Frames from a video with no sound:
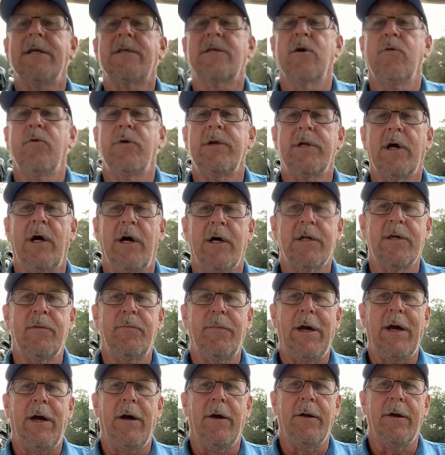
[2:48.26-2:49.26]
so we talked
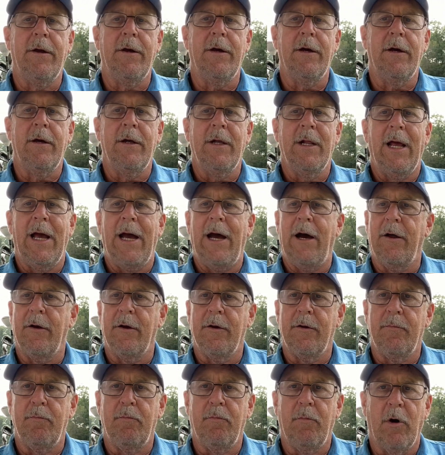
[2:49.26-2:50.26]
about how
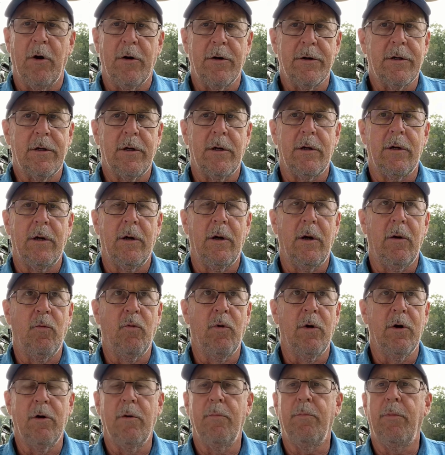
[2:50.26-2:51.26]
to mark
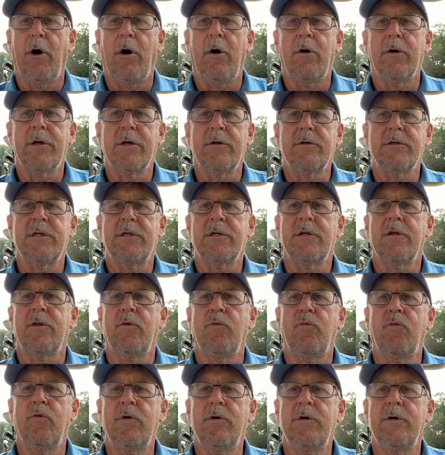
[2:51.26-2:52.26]
where a ball goes into the
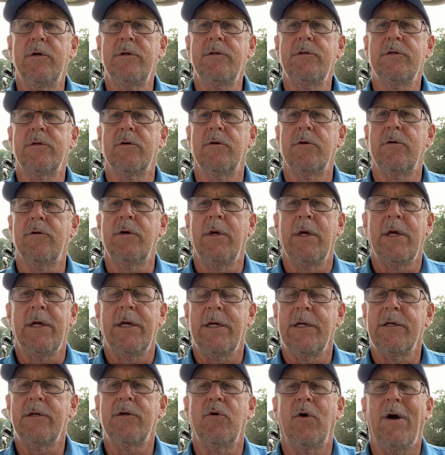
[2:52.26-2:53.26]
woods or
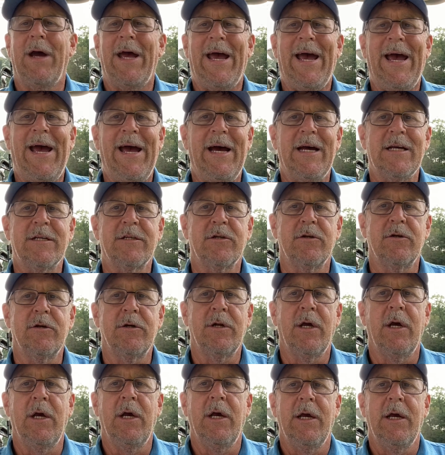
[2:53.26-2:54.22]
into a hazard.